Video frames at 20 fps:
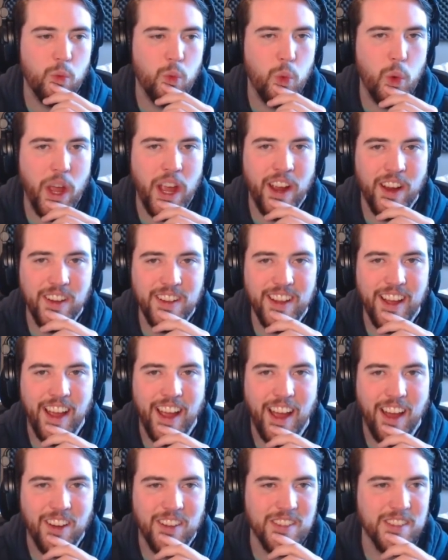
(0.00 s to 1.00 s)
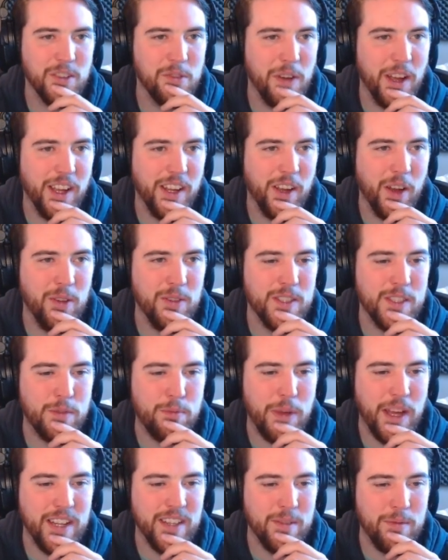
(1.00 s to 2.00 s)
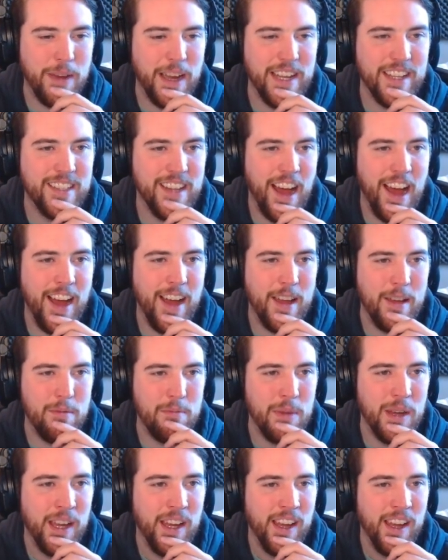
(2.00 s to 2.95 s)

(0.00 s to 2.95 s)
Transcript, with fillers: where the hell do I go spend my time?